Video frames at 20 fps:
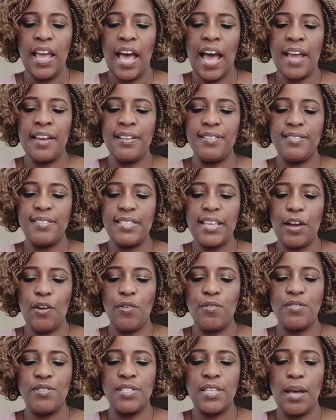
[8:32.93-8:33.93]
And in
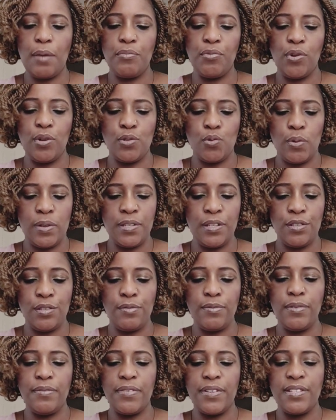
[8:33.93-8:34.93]
2 Samuel
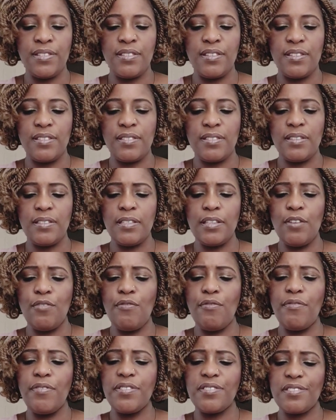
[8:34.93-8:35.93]
23, verse 16, they
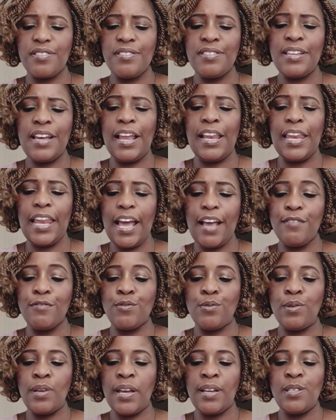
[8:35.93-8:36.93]
risked their lives
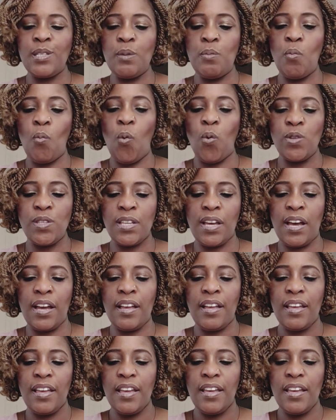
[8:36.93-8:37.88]
to get him water,